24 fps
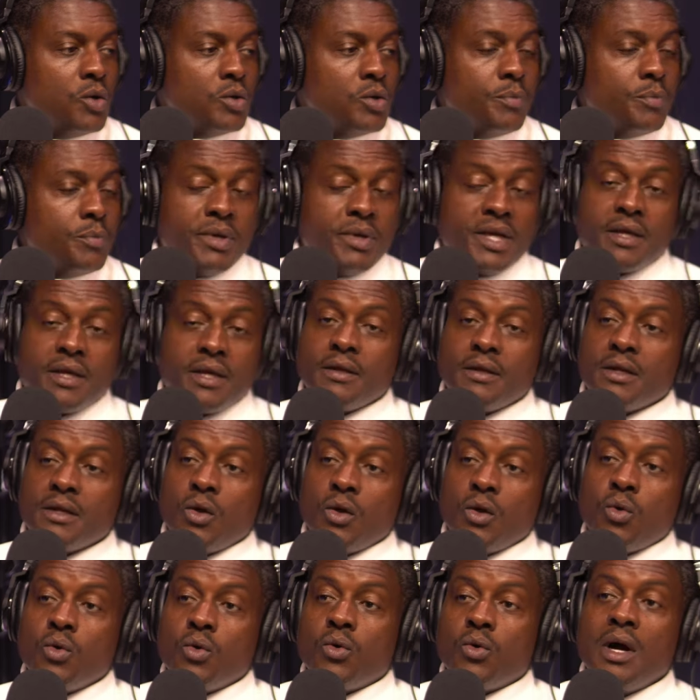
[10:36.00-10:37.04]
no the big
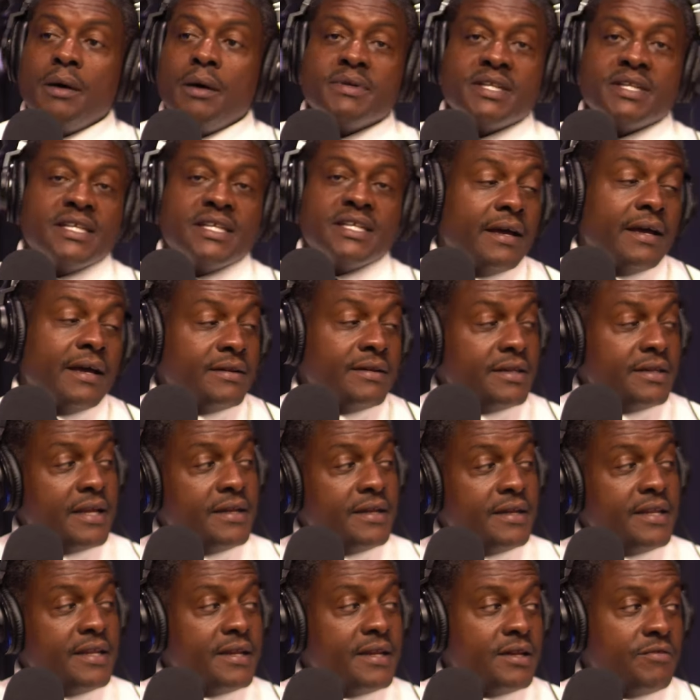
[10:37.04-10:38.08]
local company that
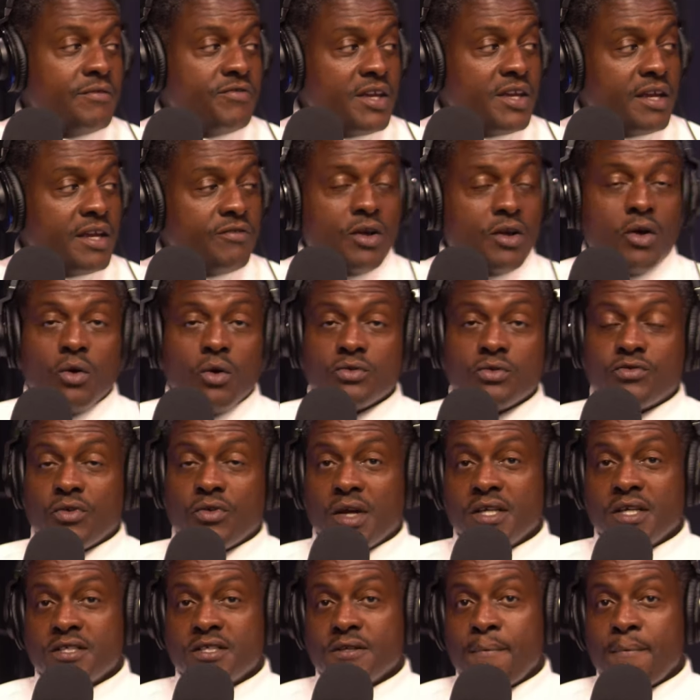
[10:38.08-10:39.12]
that did the thing for coach
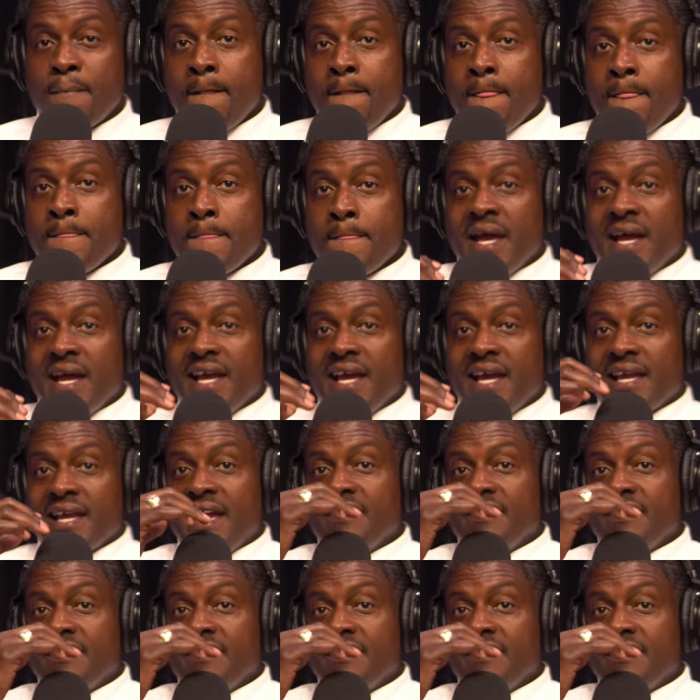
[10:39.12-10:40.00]
frazier and